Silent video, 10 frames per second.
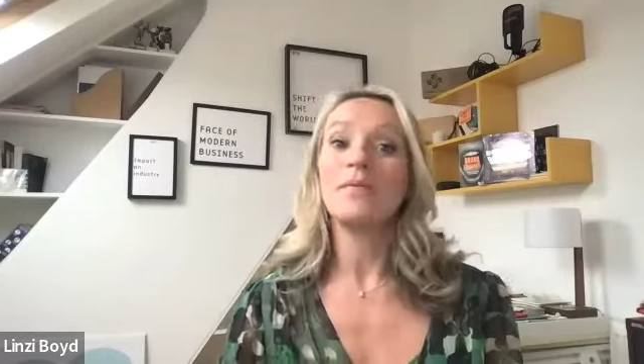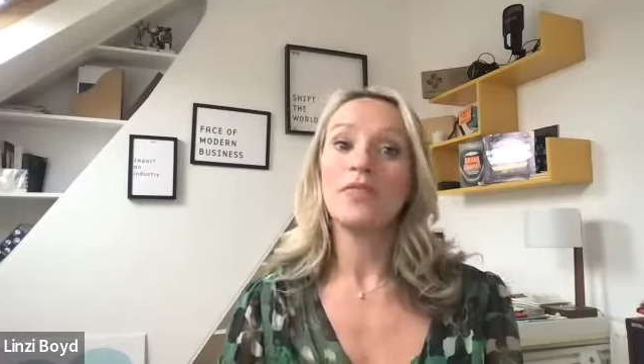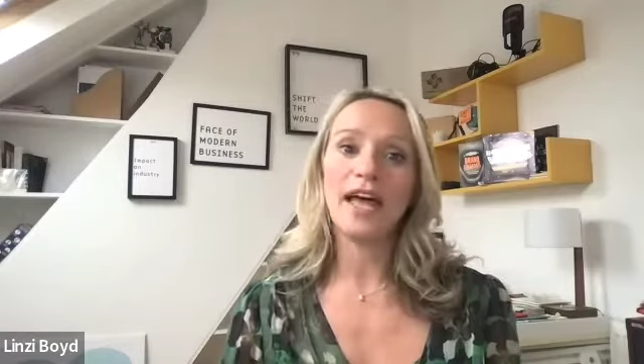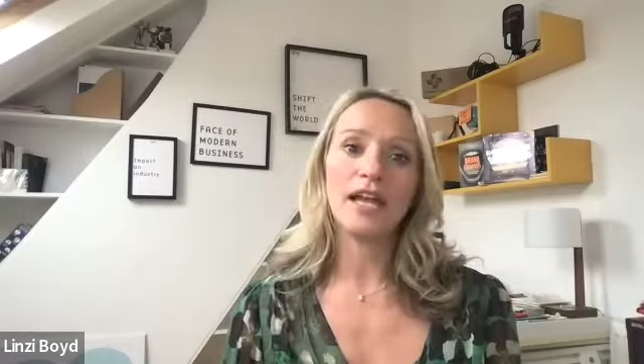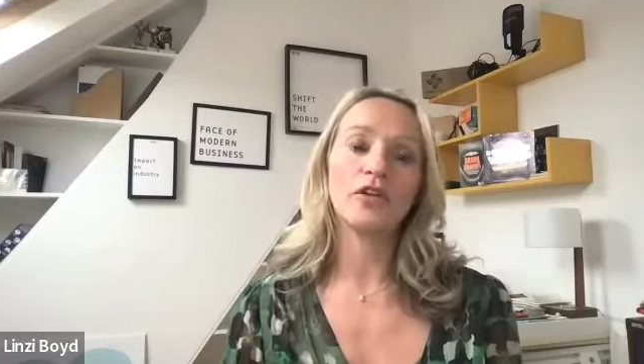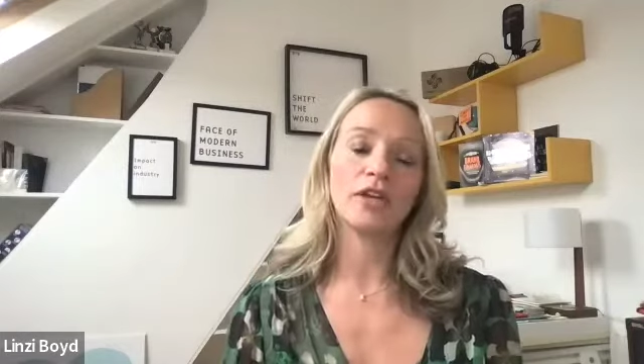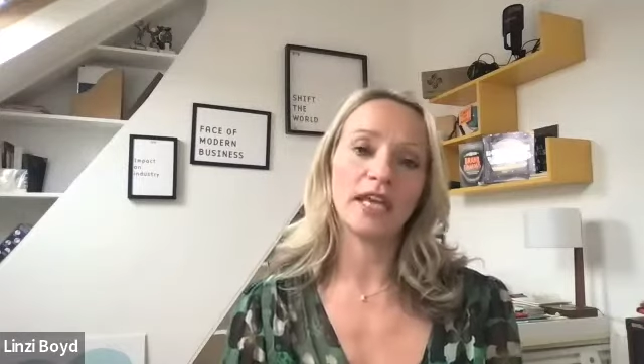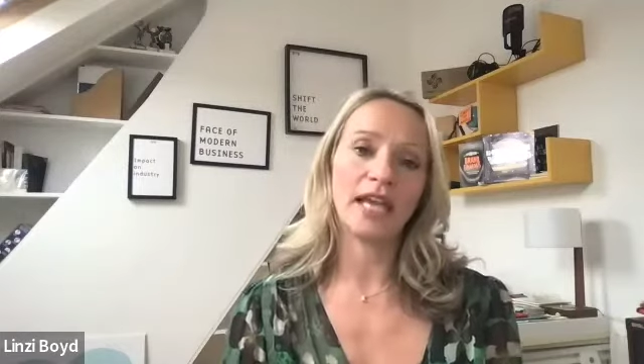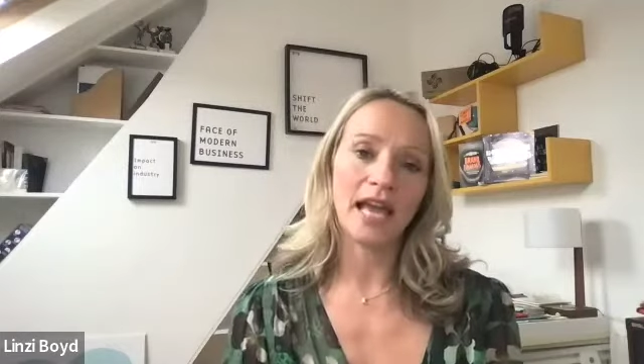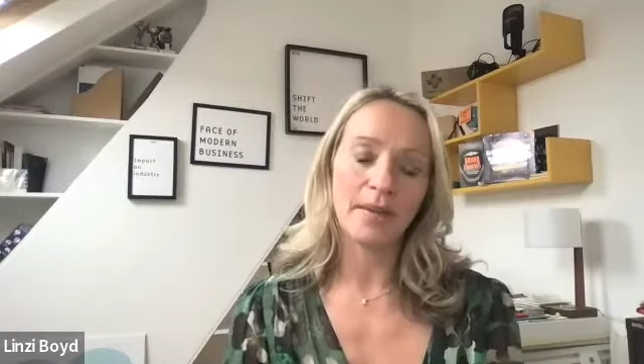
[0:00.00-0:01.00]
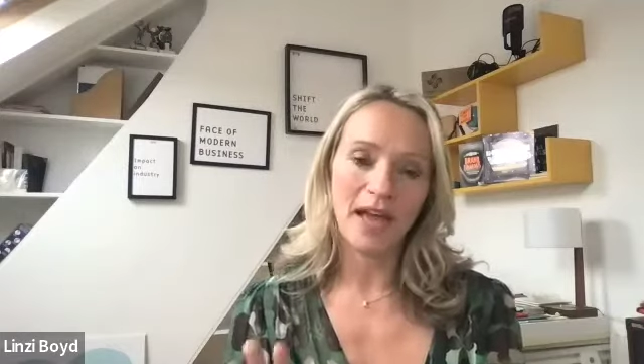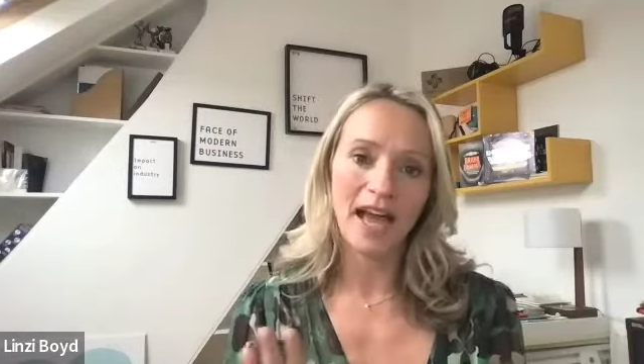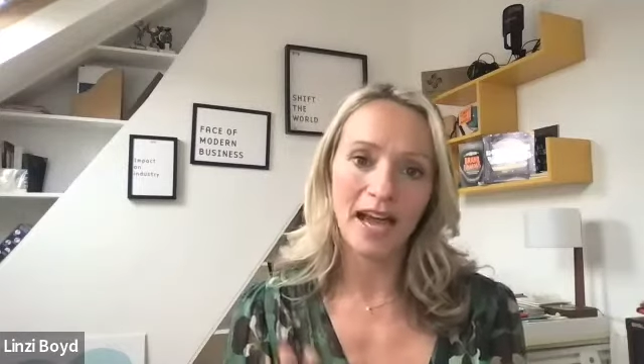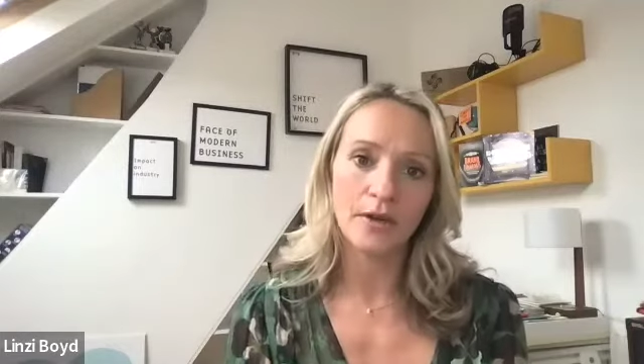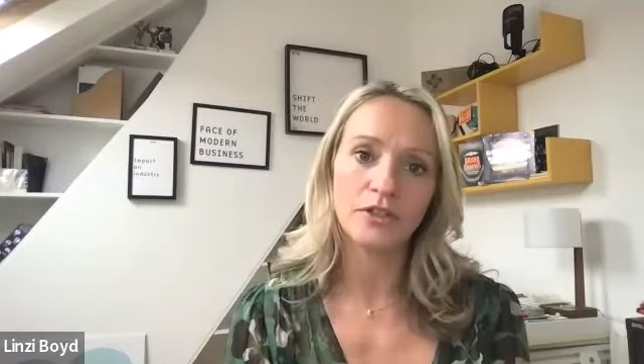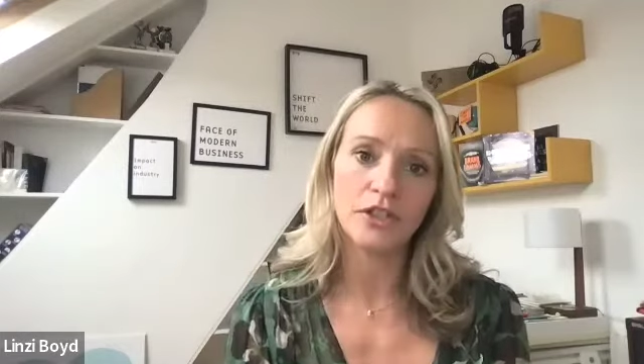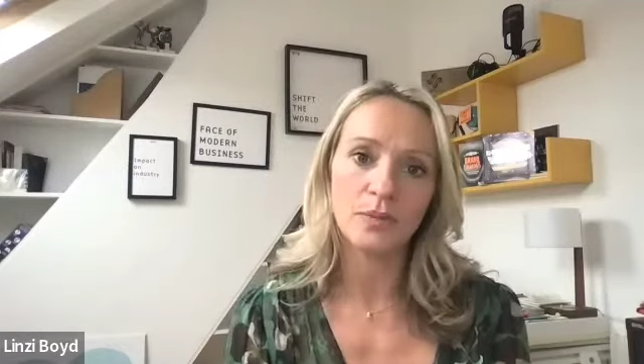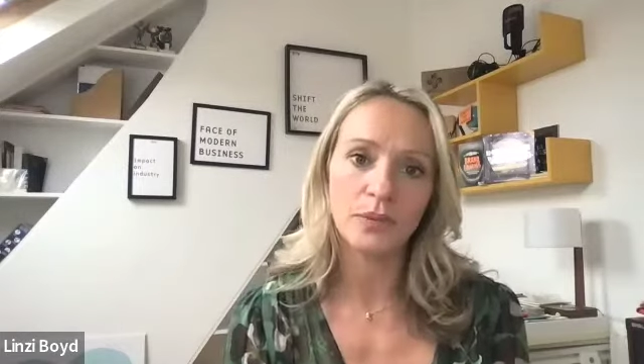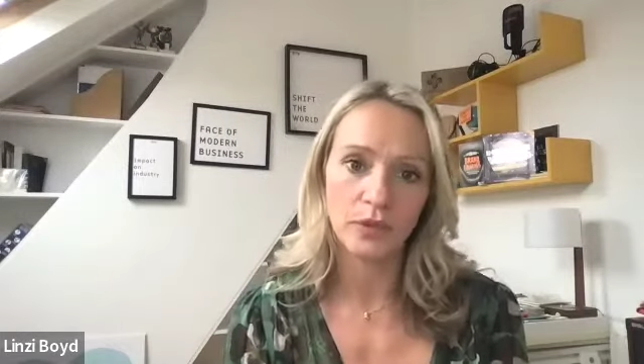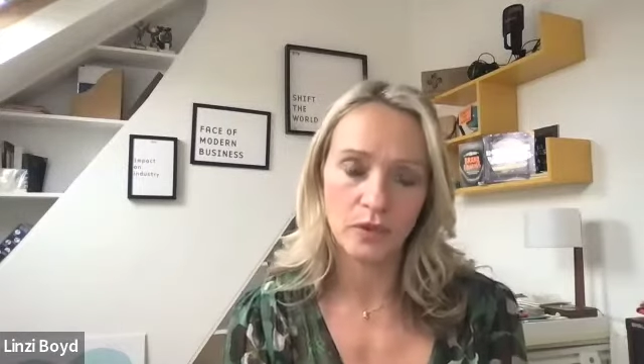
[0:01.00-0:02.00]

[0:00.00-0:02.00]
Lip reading: They're looking at how do you put